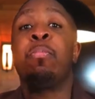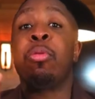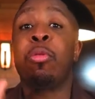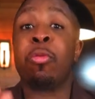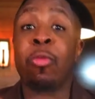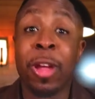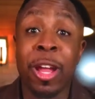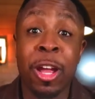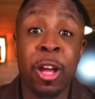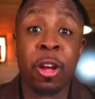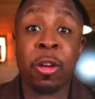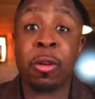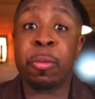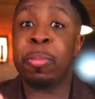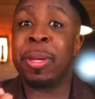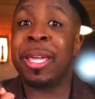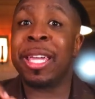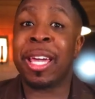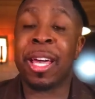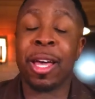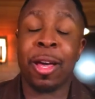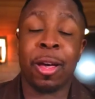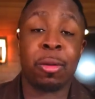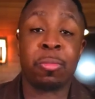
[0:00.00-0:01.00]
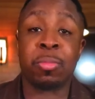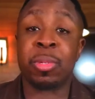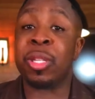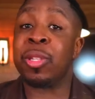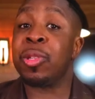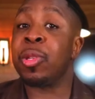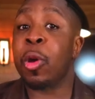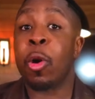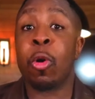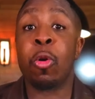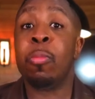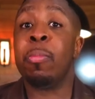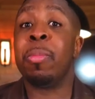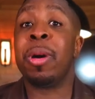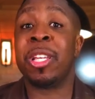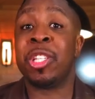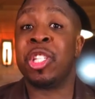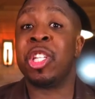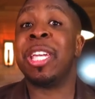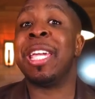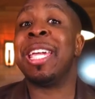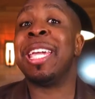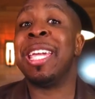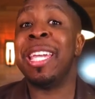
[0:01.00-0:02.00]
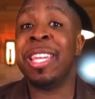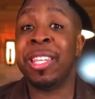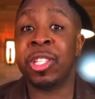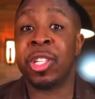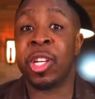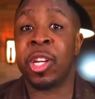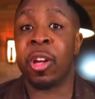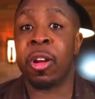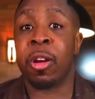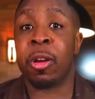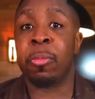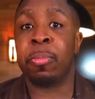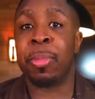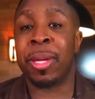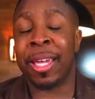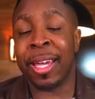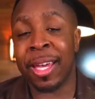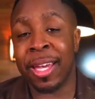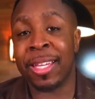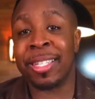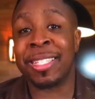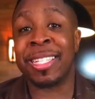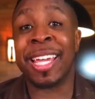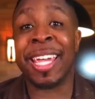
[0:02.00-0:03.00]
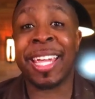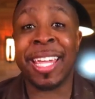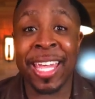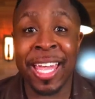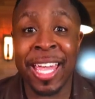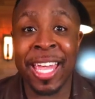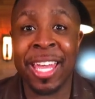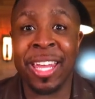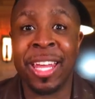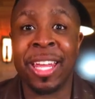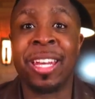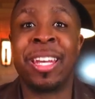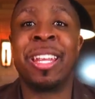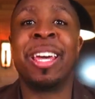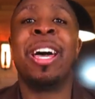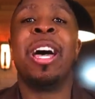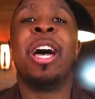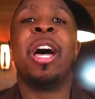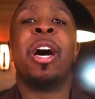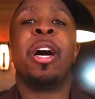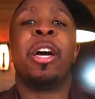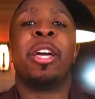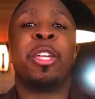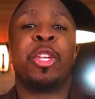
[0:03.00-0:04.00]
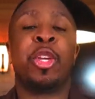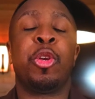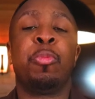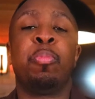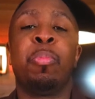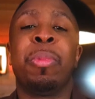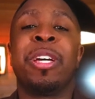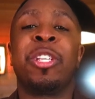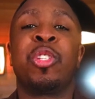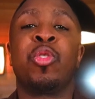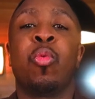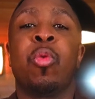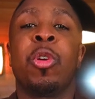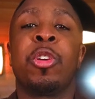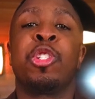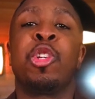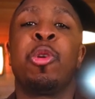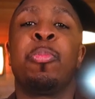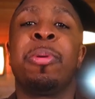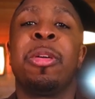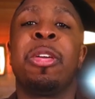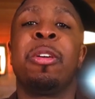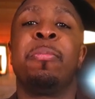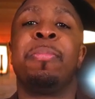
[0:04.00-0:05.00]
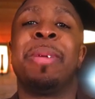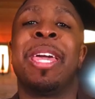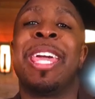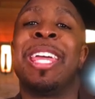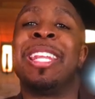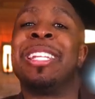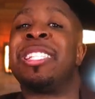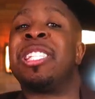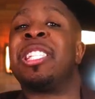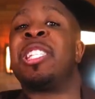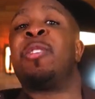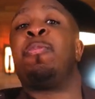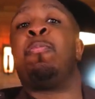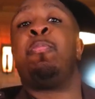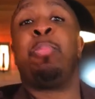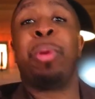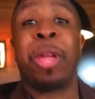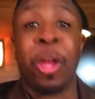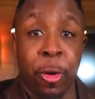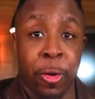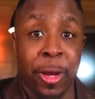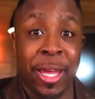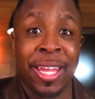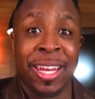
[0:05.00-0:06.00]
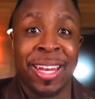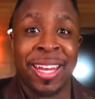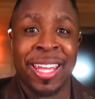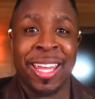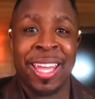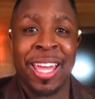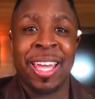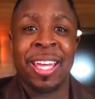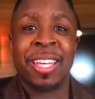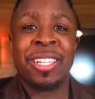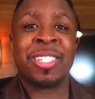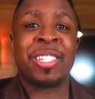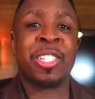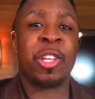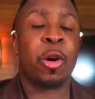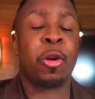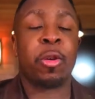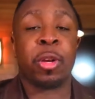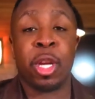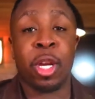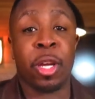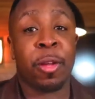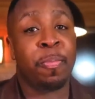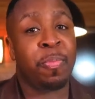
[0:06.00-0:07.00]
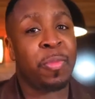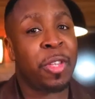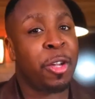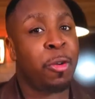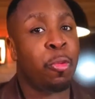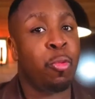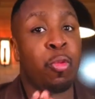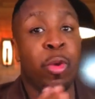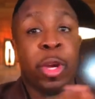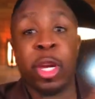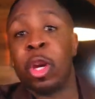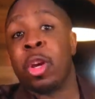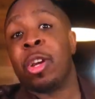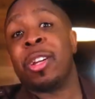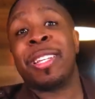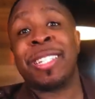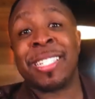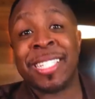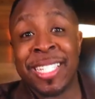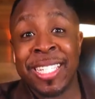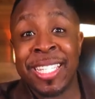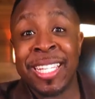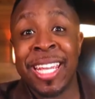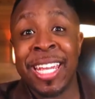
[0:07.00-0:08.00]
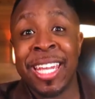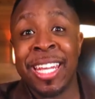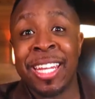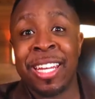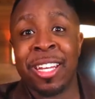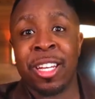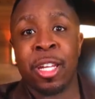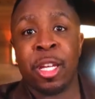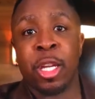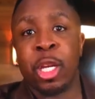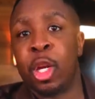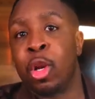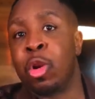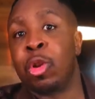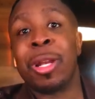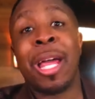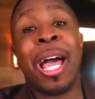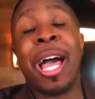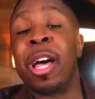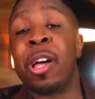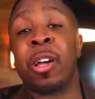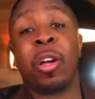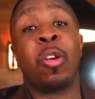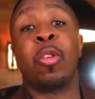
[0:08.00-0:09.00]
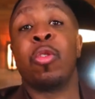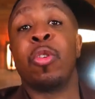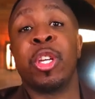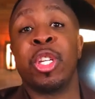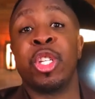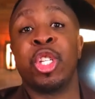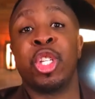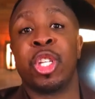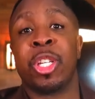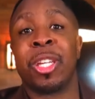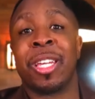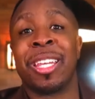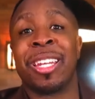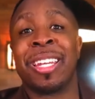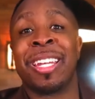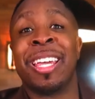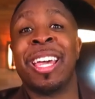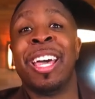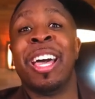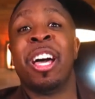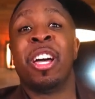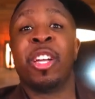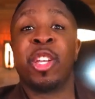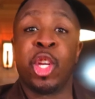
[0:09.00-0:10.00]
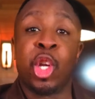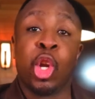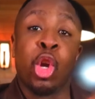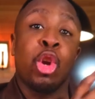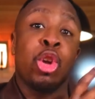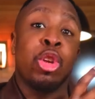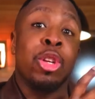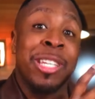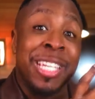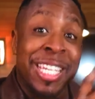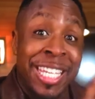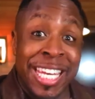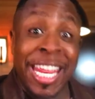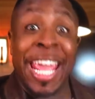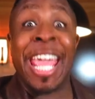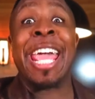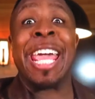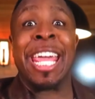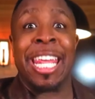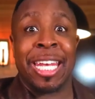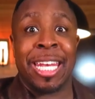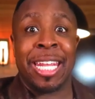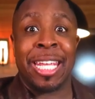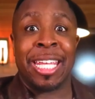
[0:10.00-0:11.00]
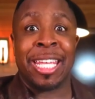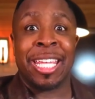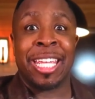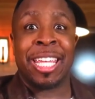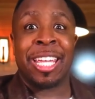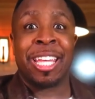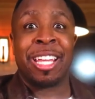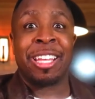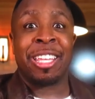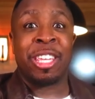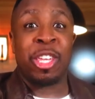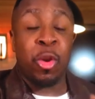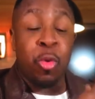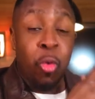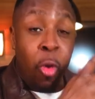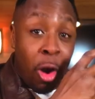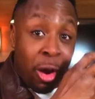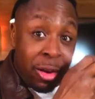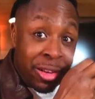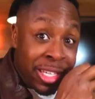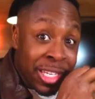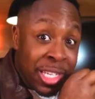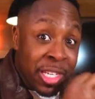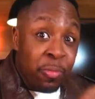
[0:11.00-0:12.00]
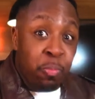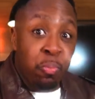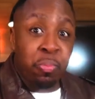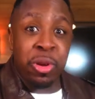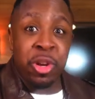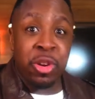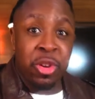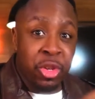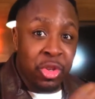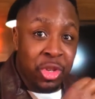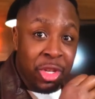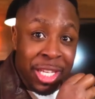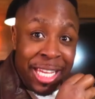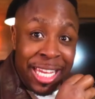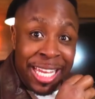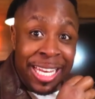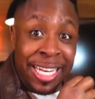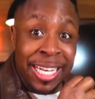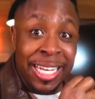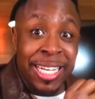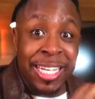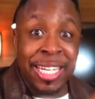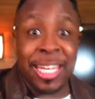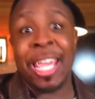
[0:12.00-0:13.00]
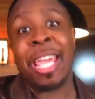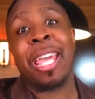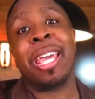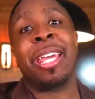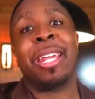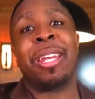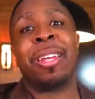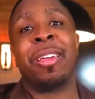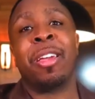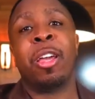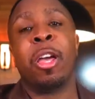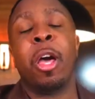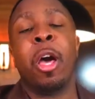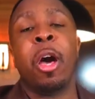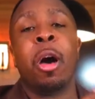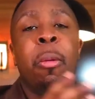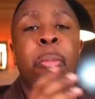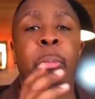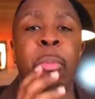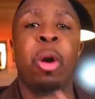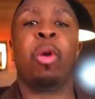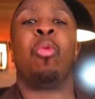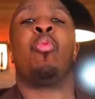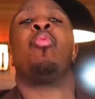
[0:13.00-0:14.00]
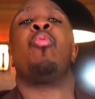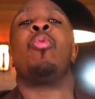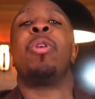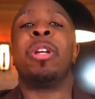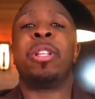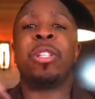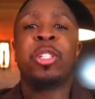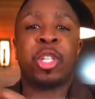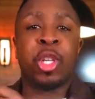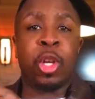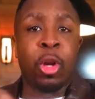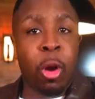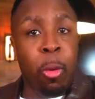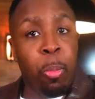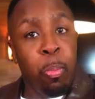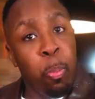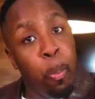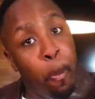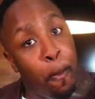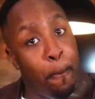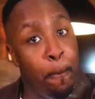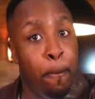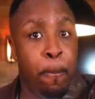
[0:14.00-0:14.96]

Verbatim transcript: prayer becomes so much easier, because again, you must worship him in spirit. So when you're in sin, you're not a Christian, you're dead. You are spiritually dead. But once you're